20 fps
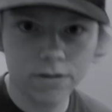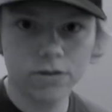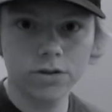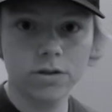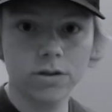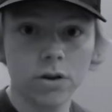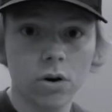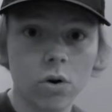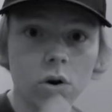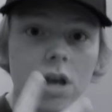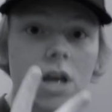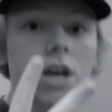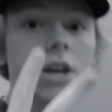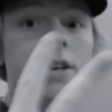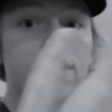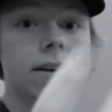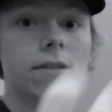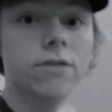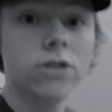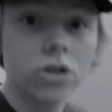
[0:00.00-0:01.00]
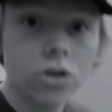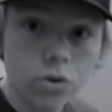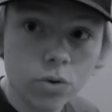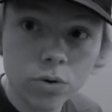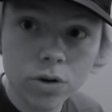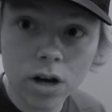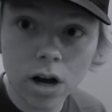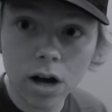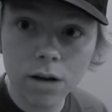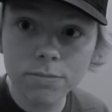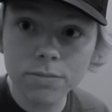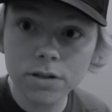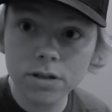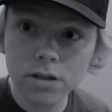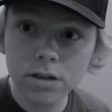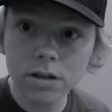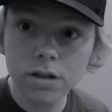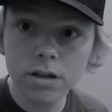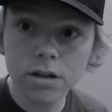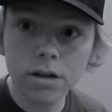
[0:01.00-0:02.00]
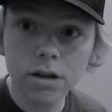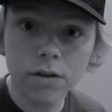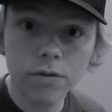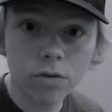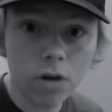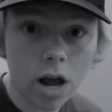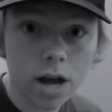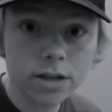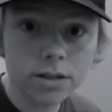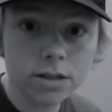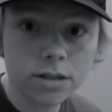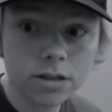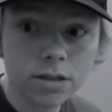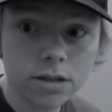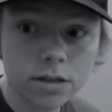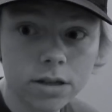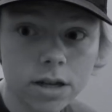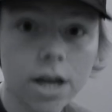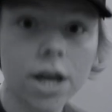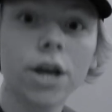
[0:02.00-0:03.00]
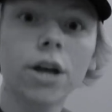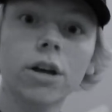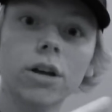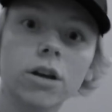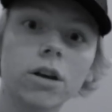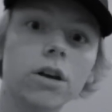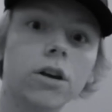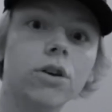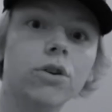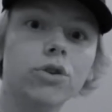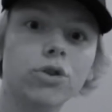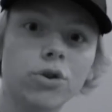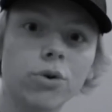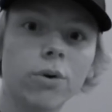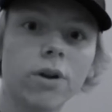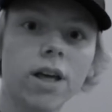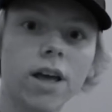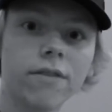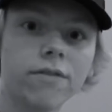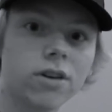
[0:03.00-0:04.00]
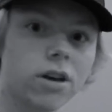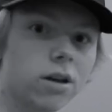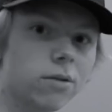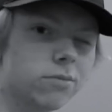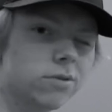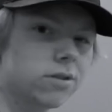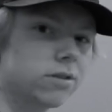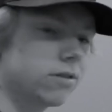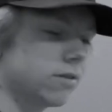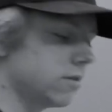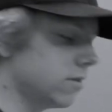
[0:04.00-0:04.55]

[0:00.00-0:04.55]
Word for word: So you have two cups of rice, two and a half cups.